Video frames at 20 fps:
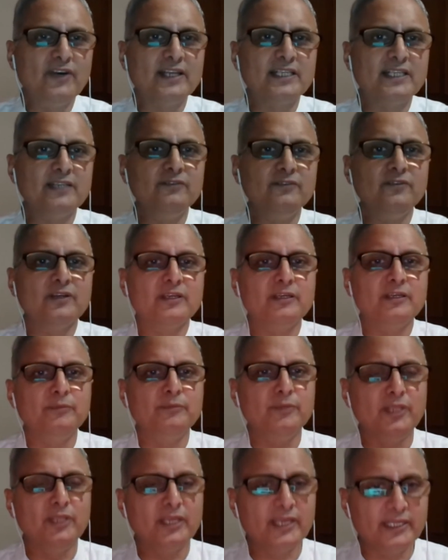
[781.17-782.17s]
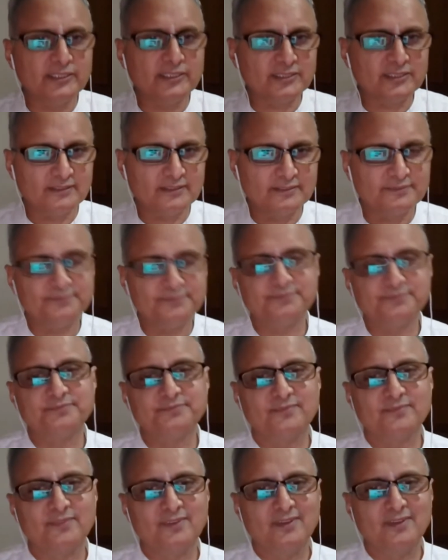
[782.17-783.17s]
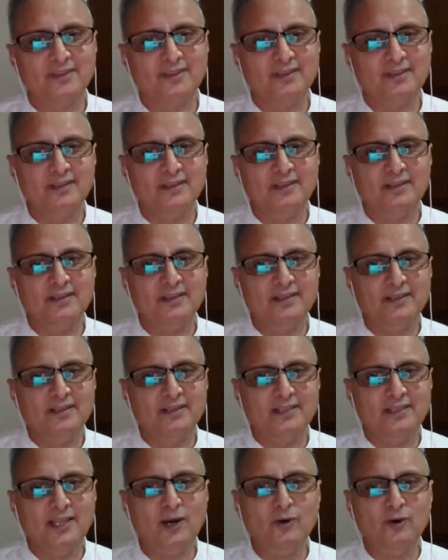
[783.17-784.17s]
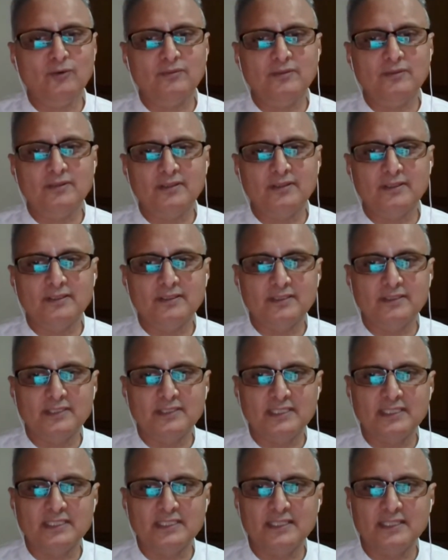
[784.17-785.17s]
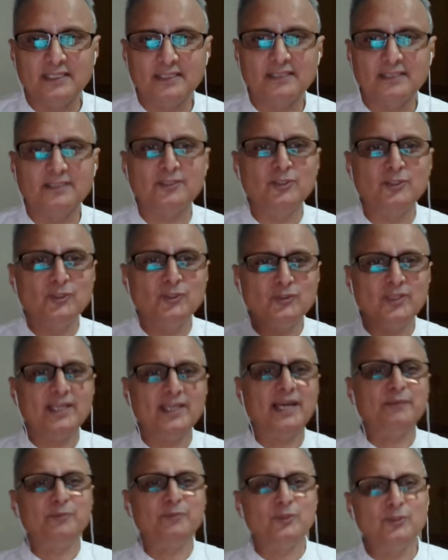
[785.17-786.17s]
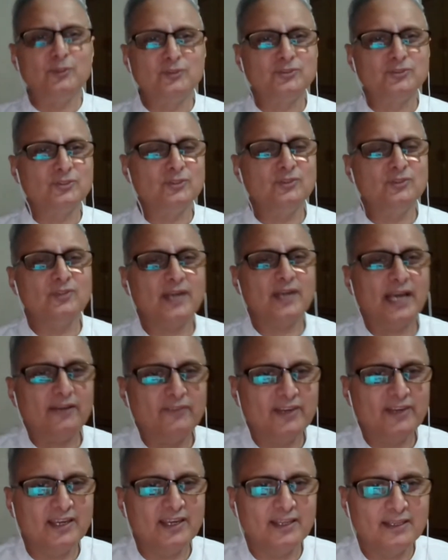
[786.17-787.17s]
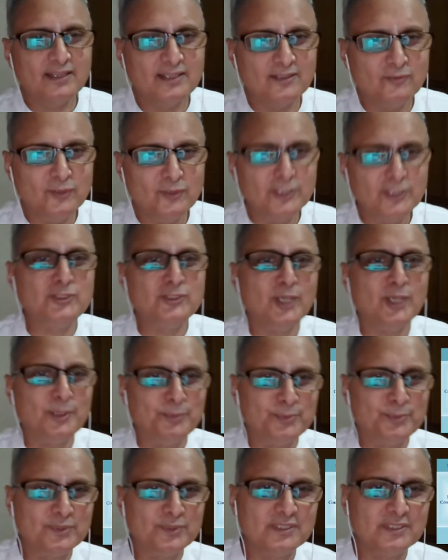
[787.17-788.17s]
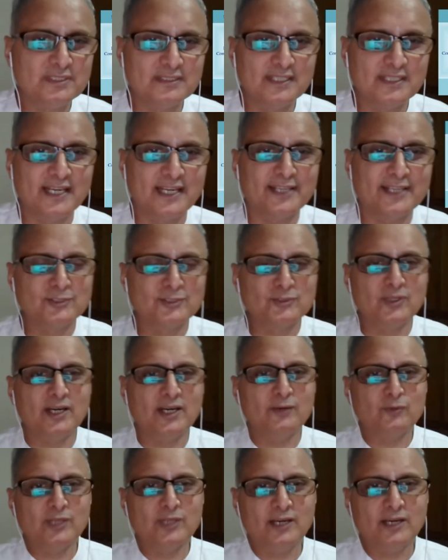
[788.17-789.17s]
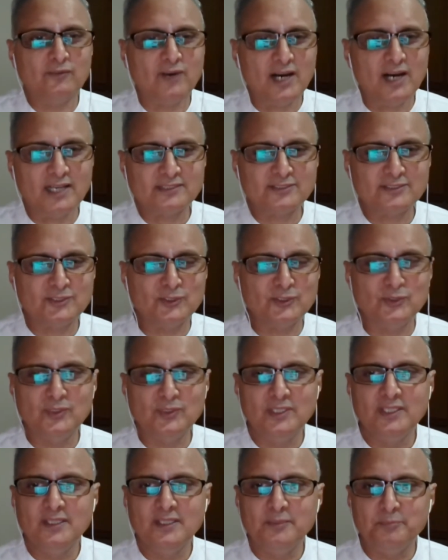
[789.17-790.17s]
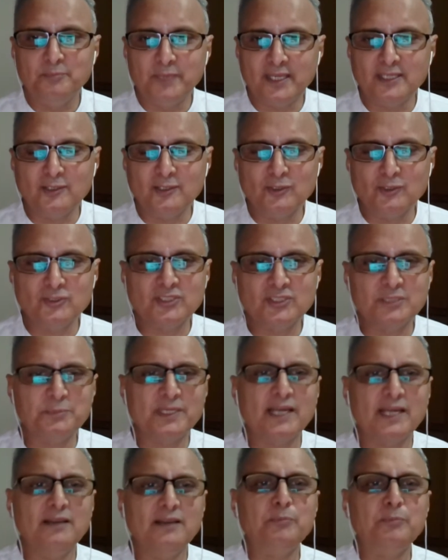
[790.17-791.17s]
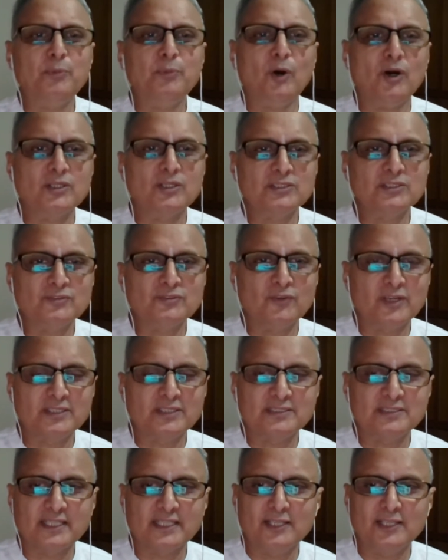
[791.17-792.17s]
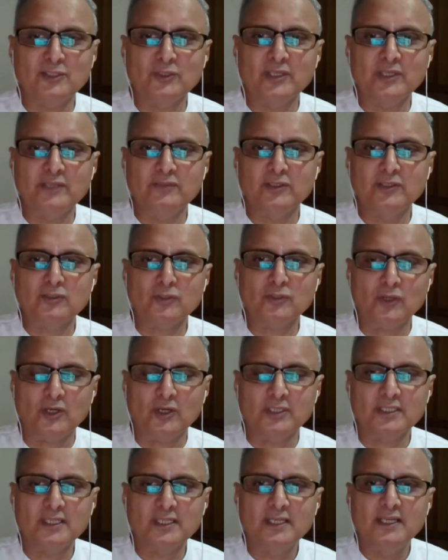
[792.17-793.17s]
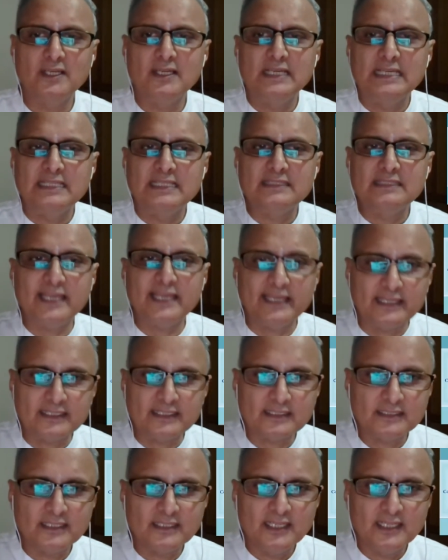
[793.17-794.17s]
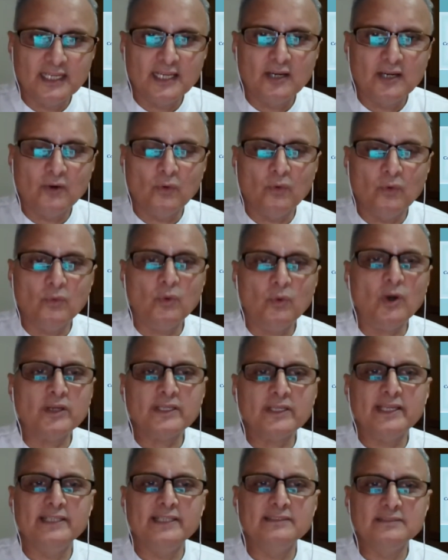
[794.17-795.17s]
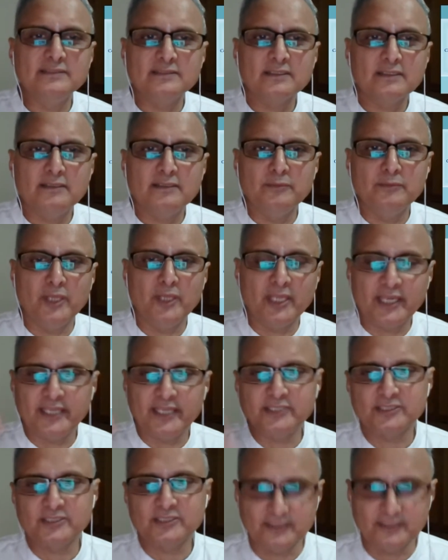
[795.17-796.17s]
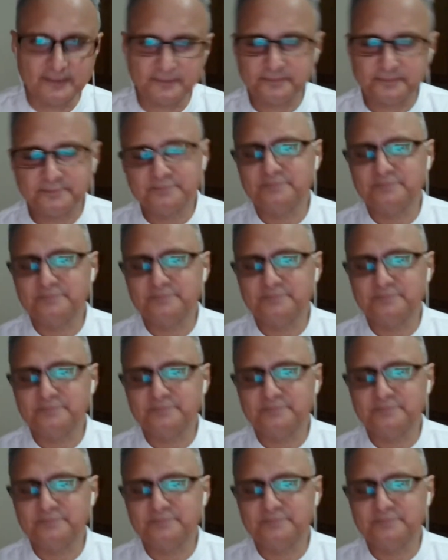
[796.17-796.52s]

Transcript: effective communication. Now, usually I'm used to having a uh, workshop scenario, so I would have asked you many questions, but I'll pause for a second to give you a thought. Think, what is communication?